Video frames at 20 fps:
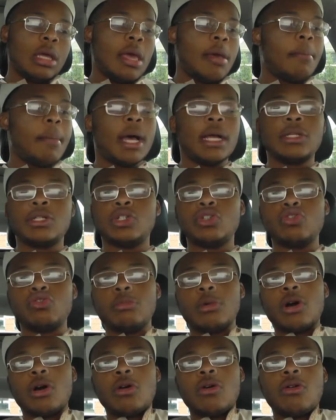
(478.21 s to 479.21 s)
Get my
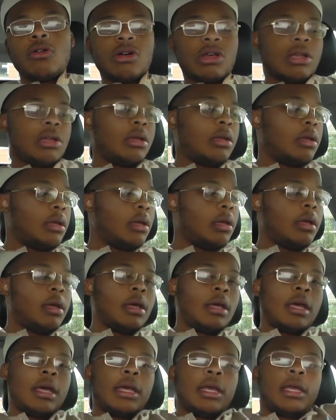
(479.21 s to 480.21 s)
Juma
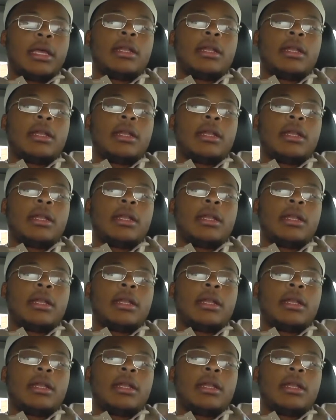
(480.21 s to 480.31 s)
on,